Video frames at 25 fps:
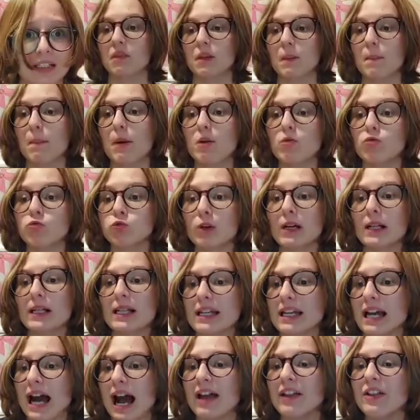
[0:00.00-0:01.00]
But
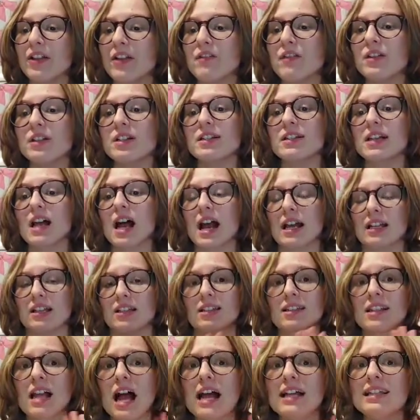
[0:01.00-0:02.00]
really, I love the design.
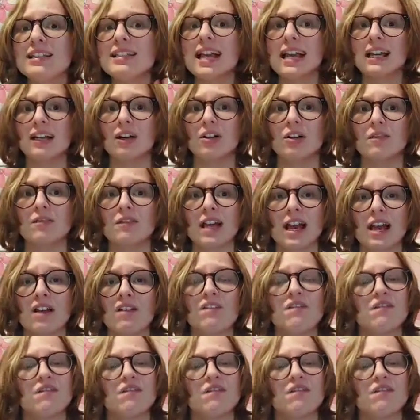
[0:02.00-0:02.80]
Design, 10 out of 10.